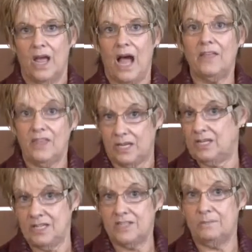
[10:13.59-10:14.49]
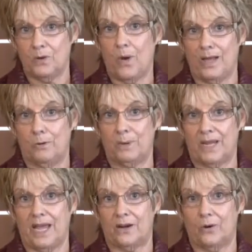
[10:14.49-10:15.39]
I think it needs to be a wide open
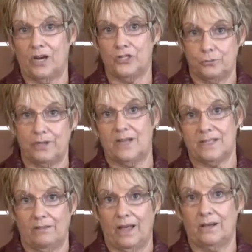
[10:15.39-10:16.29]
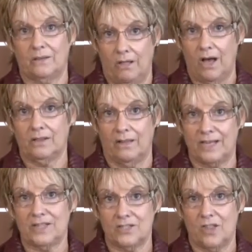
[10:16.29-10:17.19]
category. Do you realize how long the
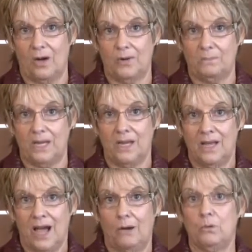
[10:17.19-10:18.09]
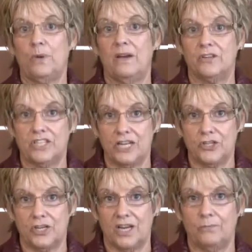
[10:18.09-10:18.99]
license law would be? How would we ever teach
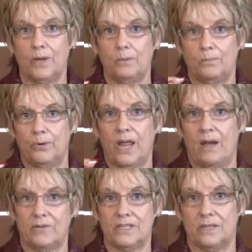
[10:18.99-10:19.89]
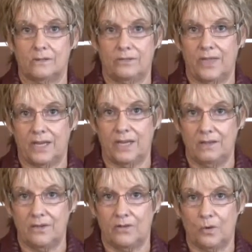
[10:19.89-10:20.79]
it if we put every single thing
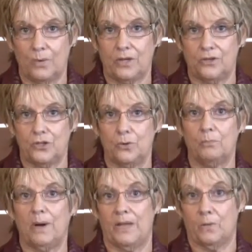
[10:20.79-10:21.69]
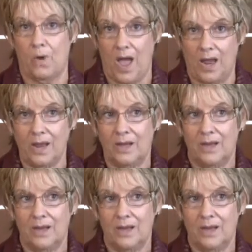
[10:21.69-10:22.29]
in there that we could do? By the way,